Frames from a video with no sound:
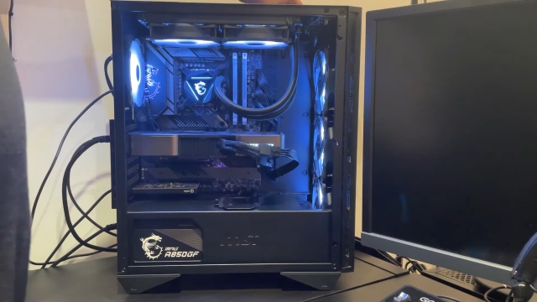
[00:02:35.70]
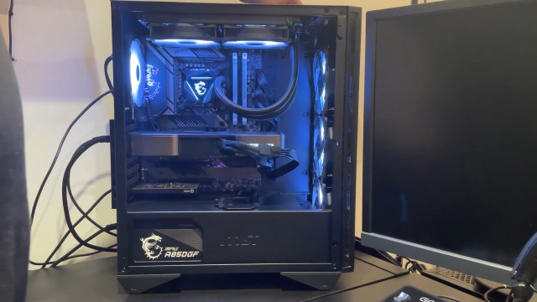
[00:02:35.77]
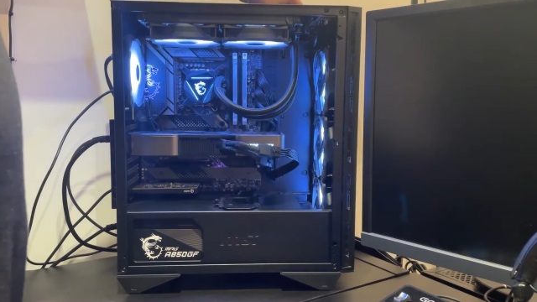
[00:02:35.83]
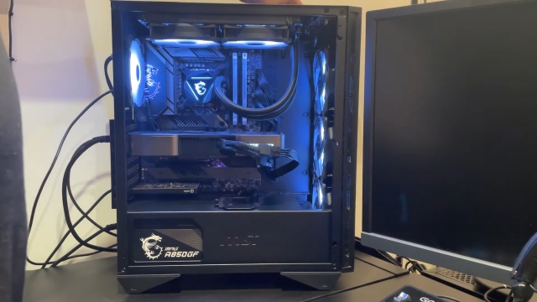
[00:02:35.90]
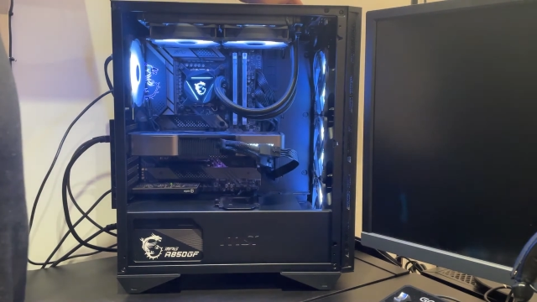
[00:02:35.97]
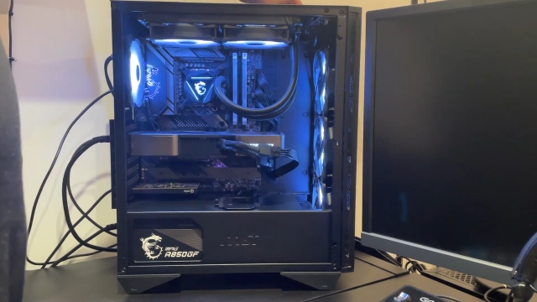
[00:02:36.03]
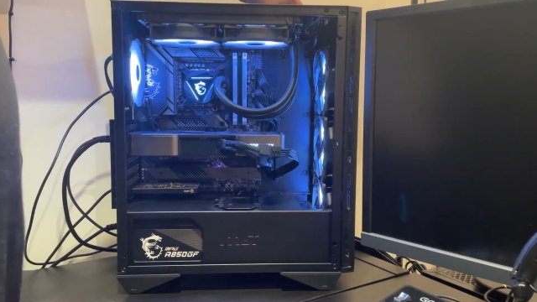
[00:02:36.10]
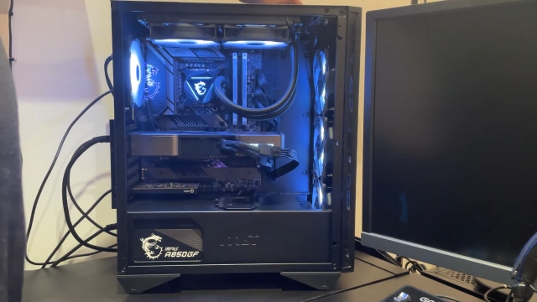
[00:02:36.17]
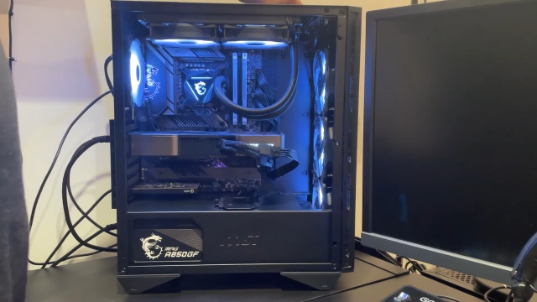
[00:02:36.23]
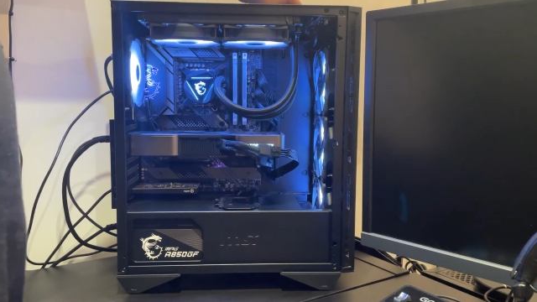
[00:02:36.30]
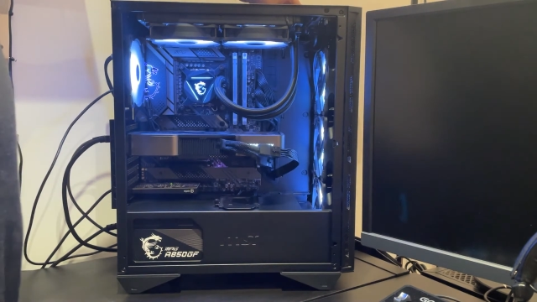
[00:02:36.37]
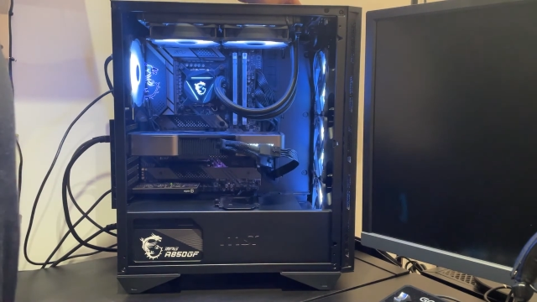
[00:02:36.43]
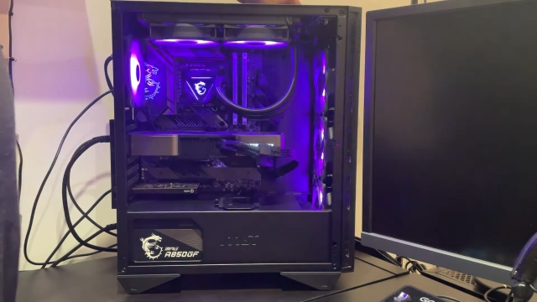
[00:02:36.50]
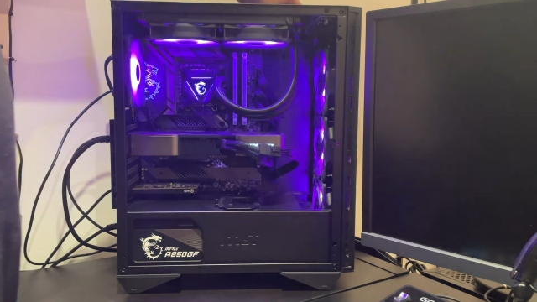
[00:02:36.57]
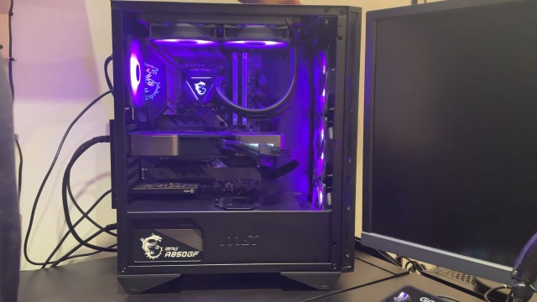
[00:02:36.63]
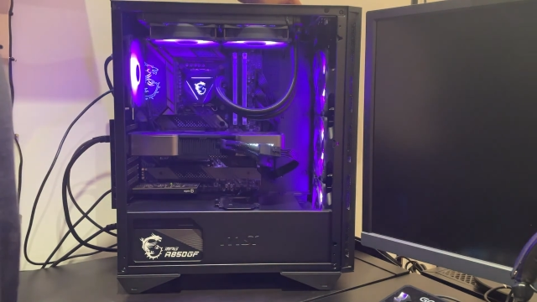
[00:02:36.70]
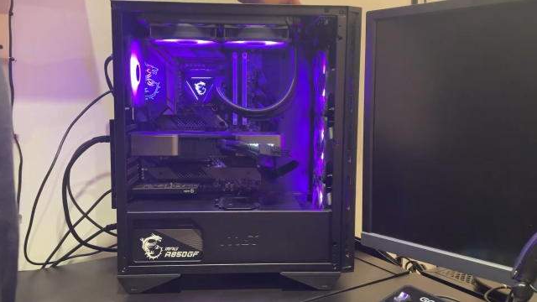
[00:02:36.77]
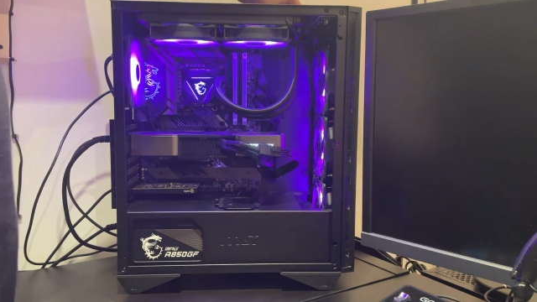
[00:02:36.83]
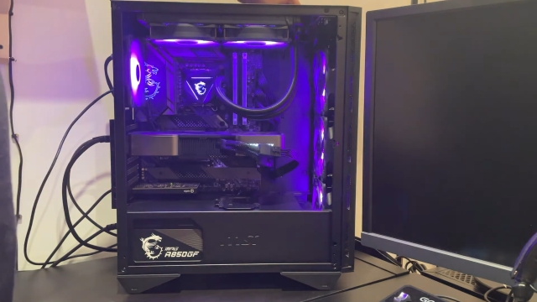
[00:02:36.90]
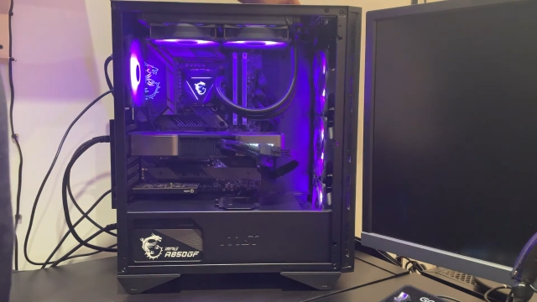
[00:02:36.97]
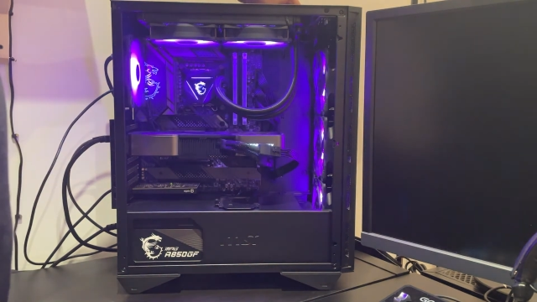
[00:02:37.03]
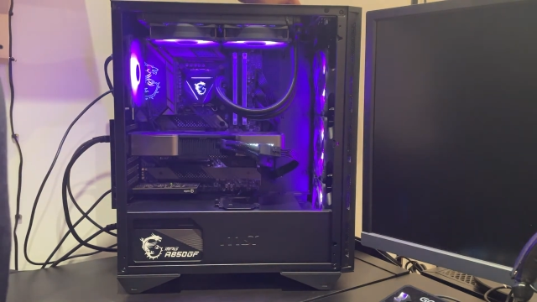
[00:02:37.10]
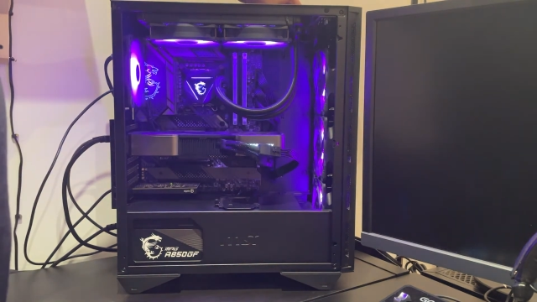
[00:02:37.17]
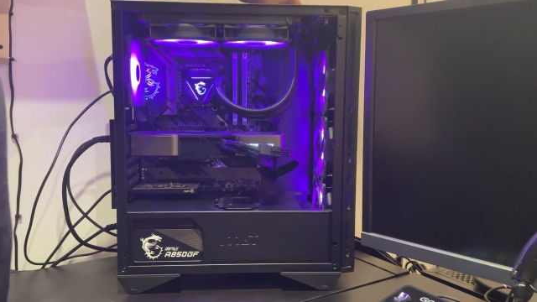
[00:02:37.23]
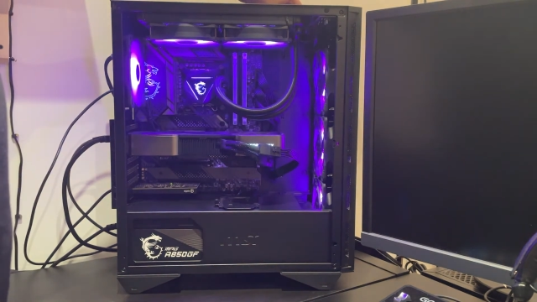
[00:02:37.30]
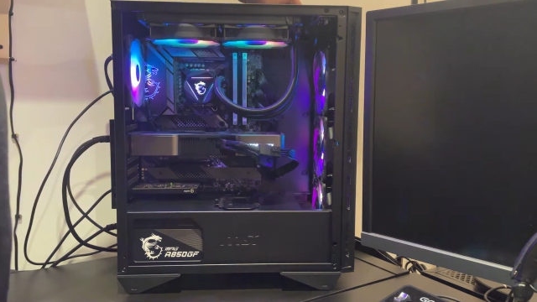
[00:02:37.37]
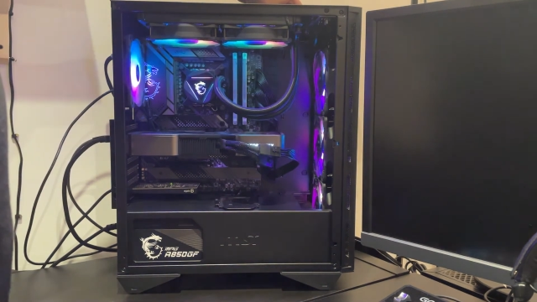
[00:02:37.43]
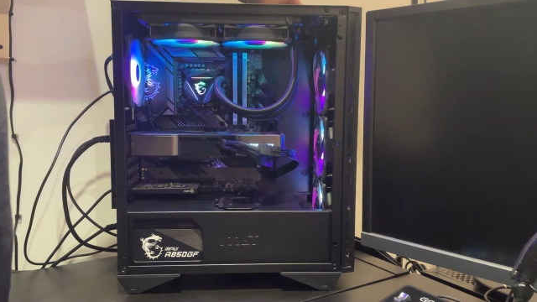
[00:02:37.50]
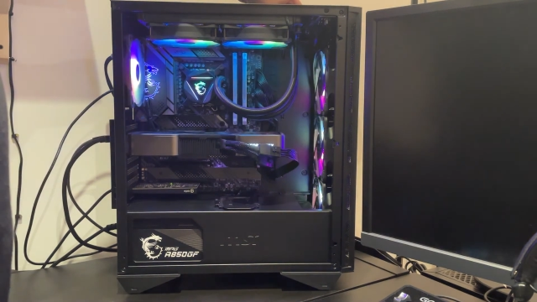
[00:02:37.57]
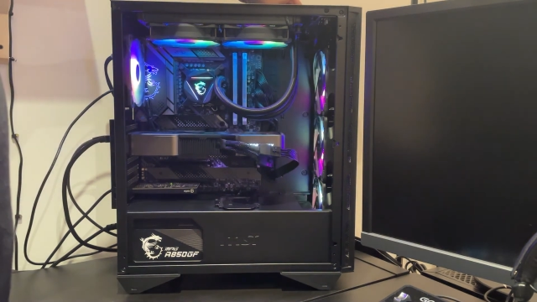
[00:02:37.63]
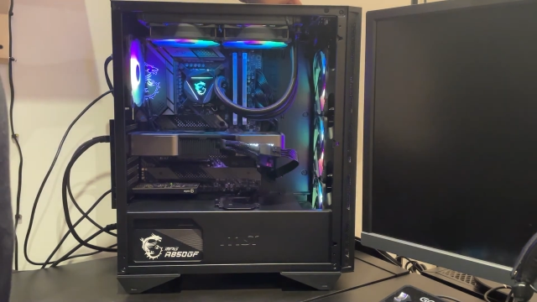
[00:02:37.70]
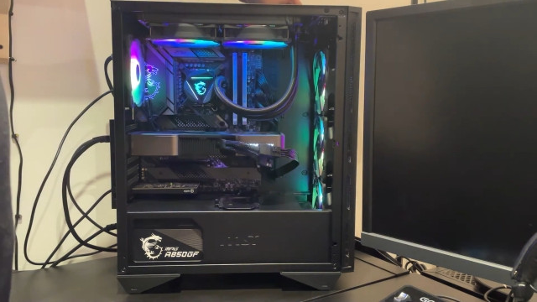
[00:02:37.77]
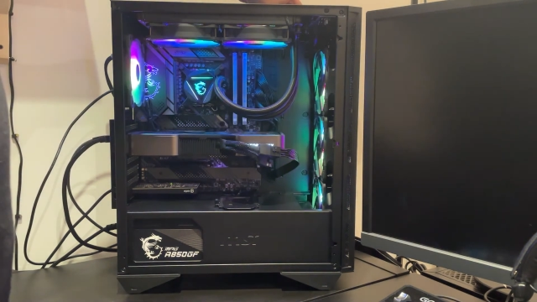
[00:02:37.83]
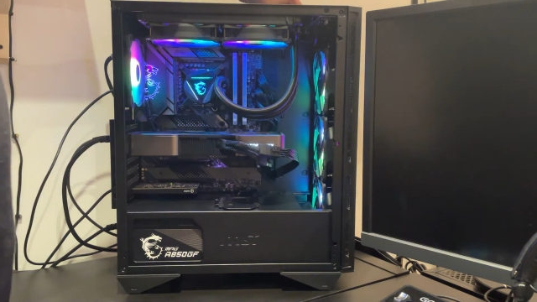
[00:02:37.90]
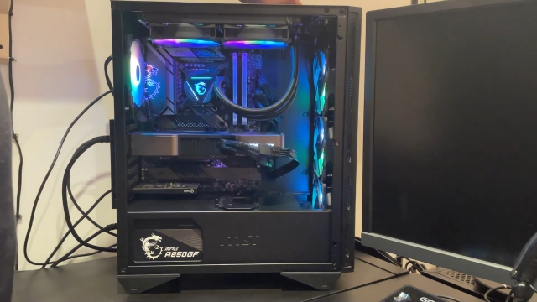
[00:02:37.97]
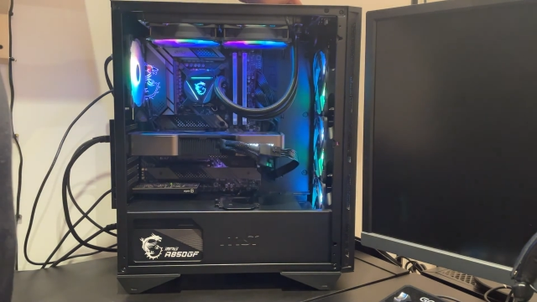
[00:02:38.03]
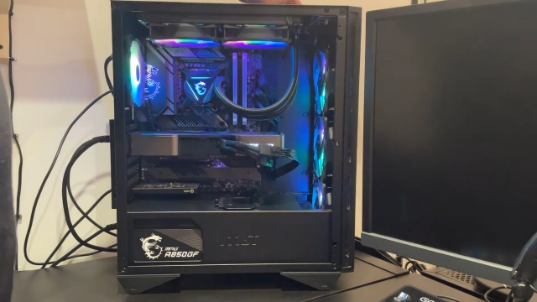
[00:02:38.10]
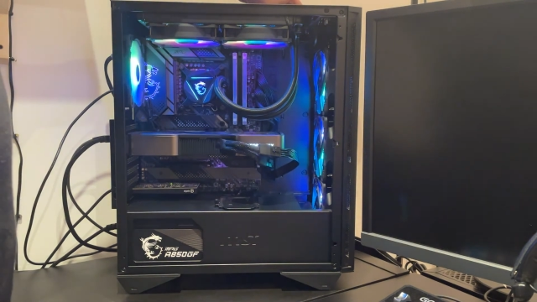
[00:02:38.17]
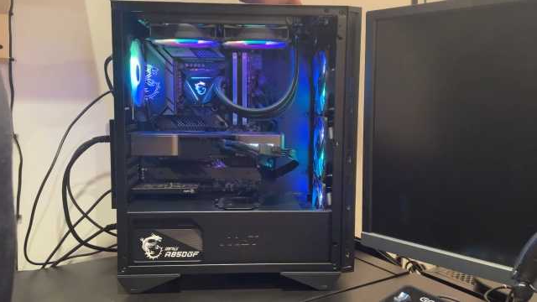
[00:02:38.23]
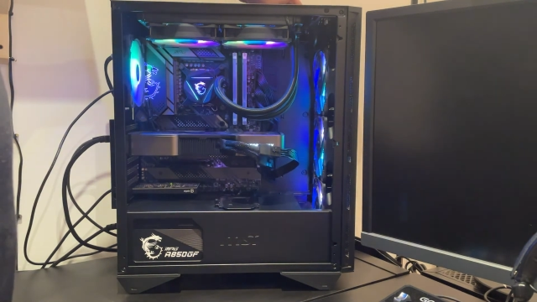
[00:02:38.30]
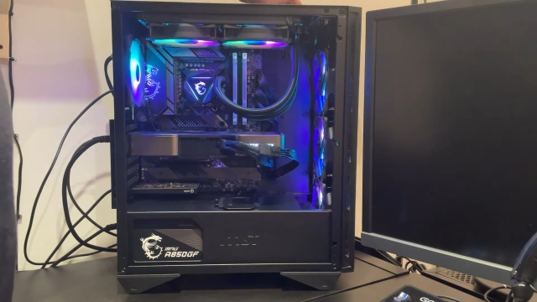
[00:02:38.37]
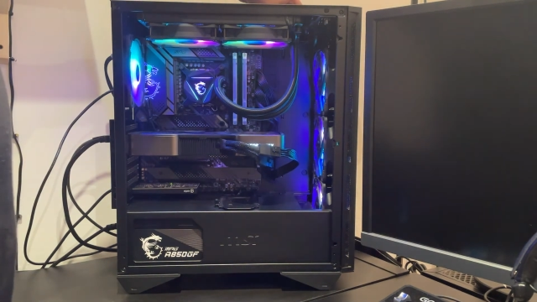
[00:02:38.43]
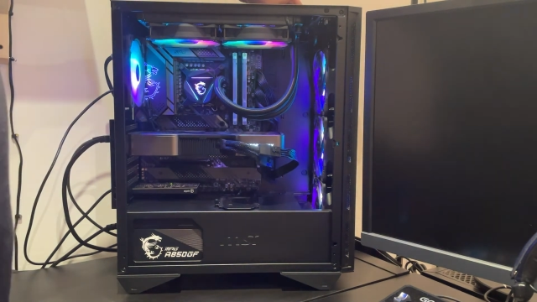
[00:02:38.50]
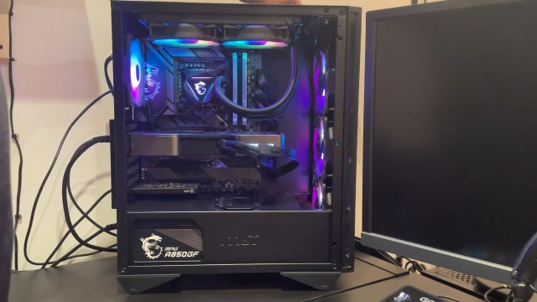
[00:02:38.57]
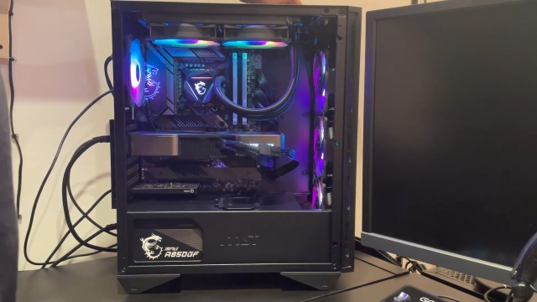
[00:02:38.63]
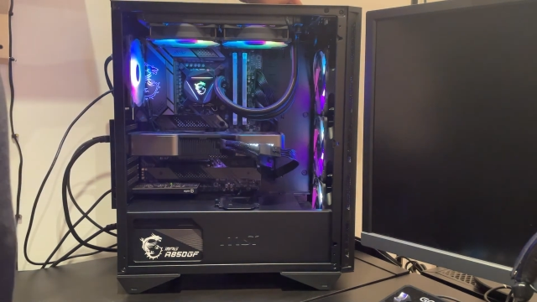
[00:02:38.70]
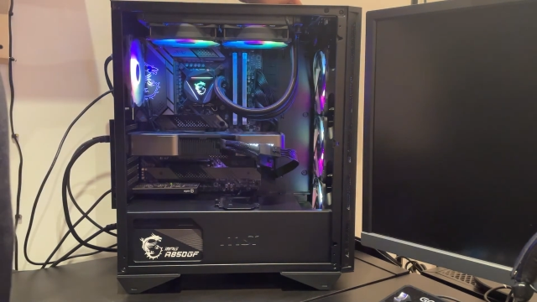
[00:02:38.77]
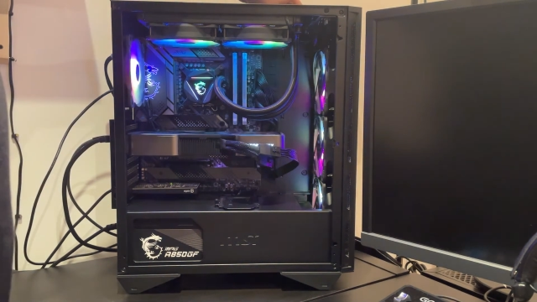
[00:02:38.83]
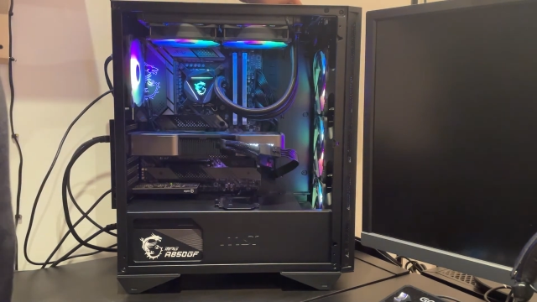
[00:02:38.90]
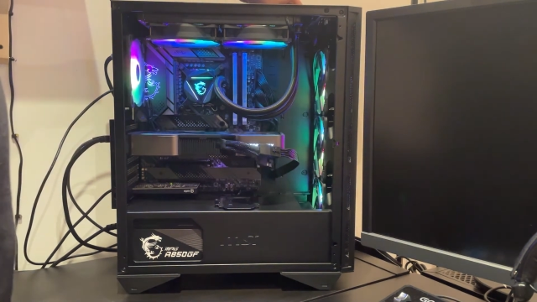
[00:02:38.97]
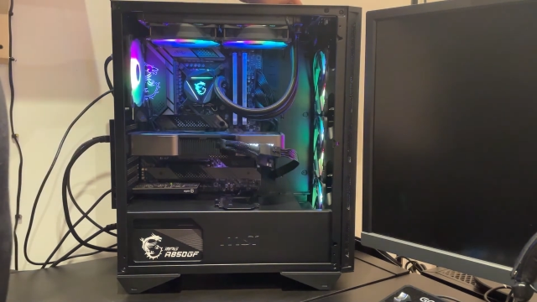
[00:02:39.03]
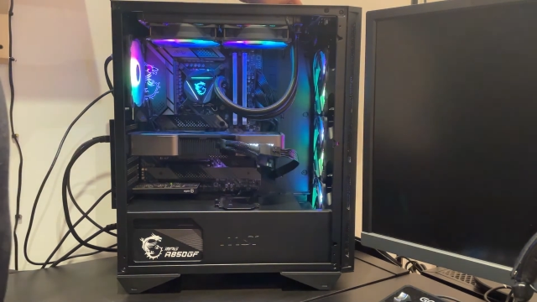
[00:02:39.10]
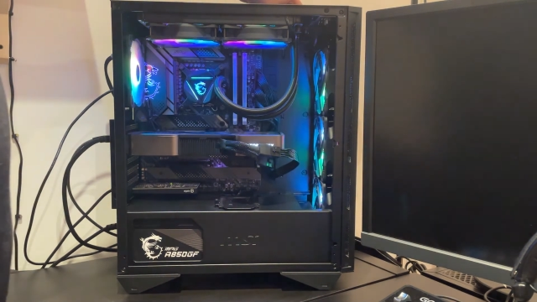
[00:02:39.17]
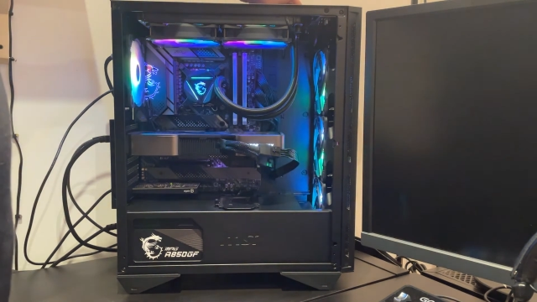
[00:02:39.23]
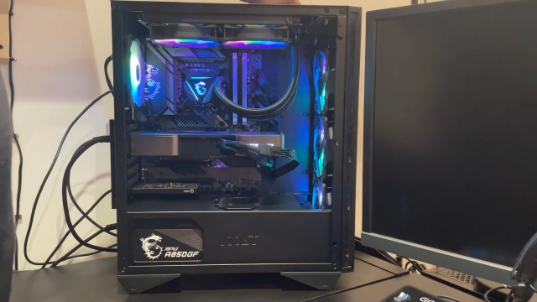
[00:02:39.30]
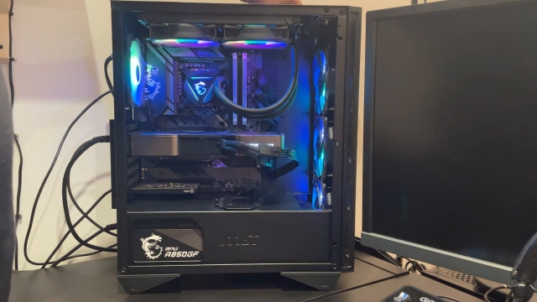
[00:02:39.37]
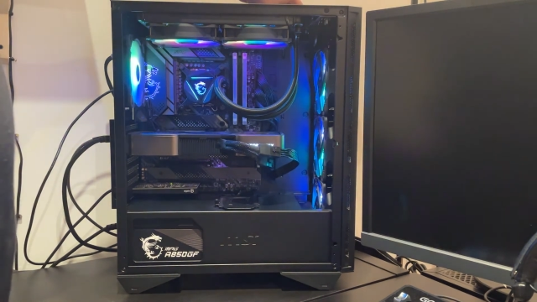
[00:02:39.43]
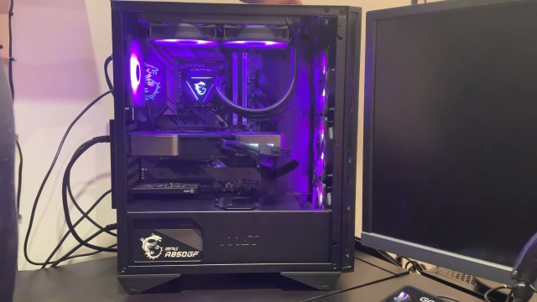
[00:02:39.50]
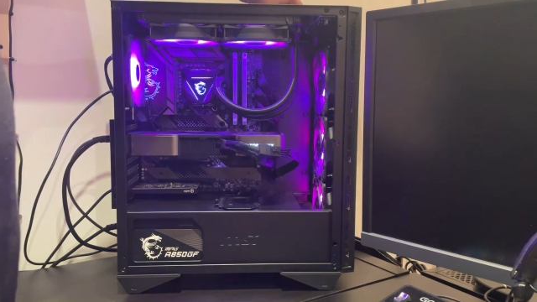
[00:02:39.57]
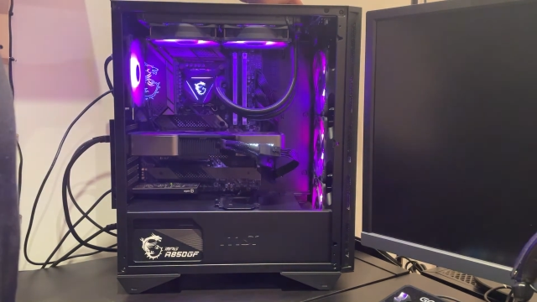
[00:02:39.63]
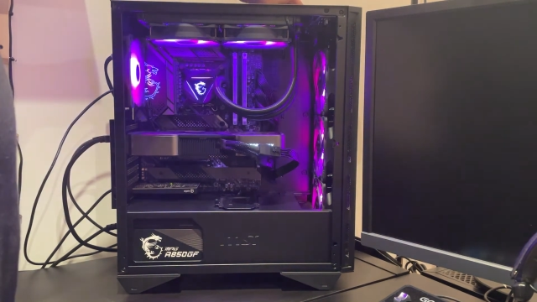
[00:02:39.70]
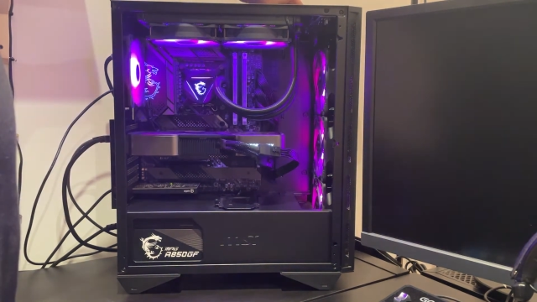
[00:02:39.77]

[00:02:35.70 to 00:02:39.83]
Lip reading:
Nobody's mouth can be seen.